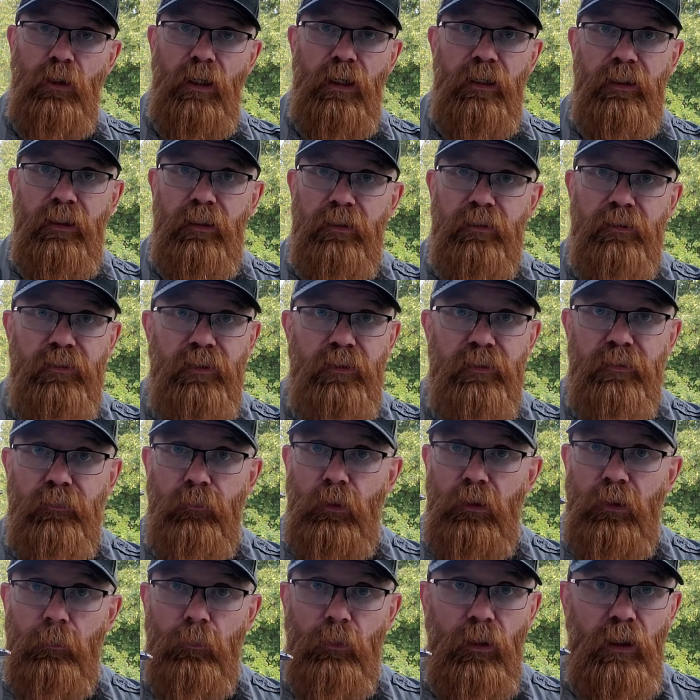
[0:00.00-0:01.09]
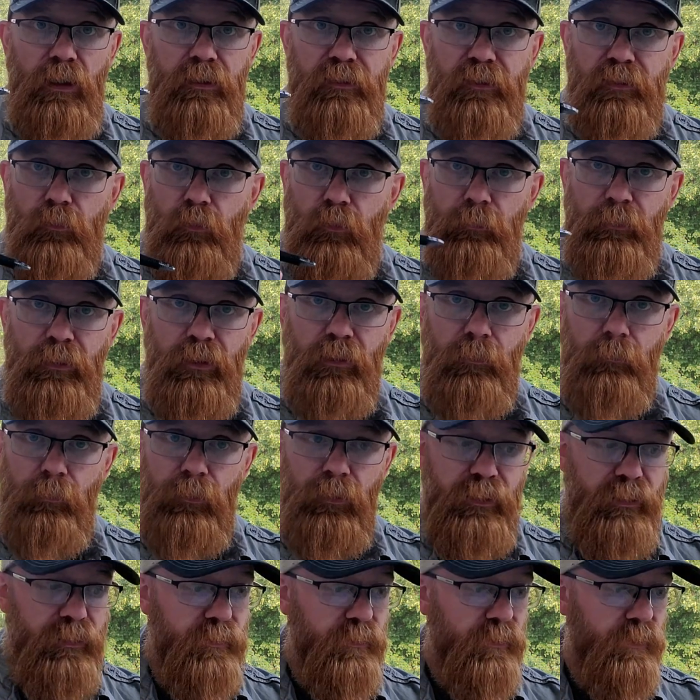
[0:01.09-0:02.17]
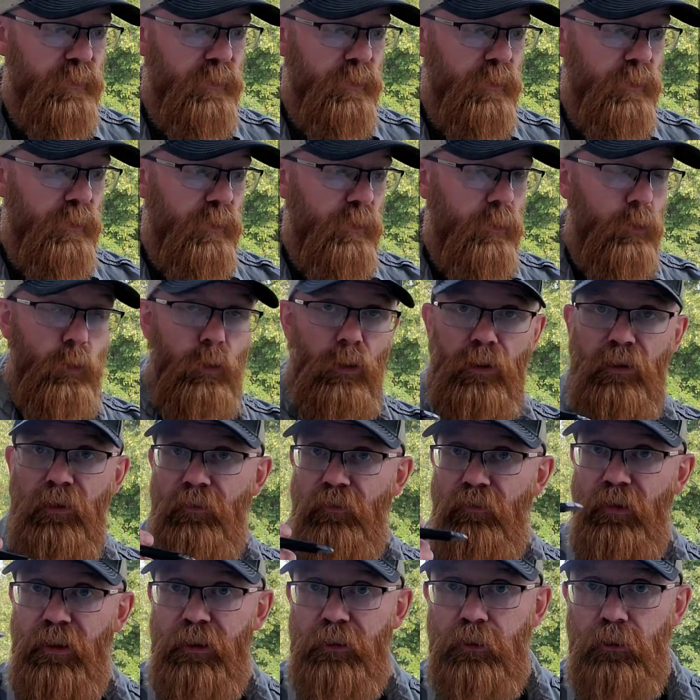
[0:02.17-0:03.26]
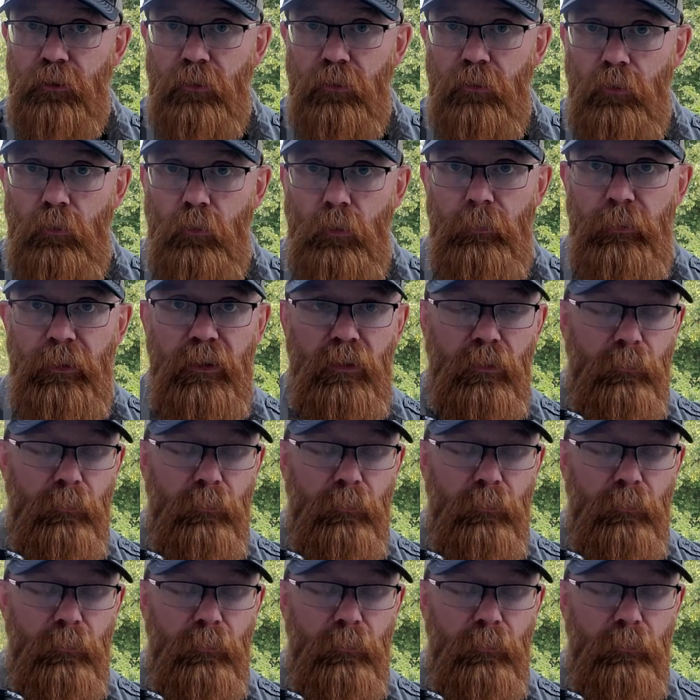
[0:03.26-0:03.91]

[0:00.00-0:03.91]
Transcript: trying to get a sense of when the project will be complete or the feature will be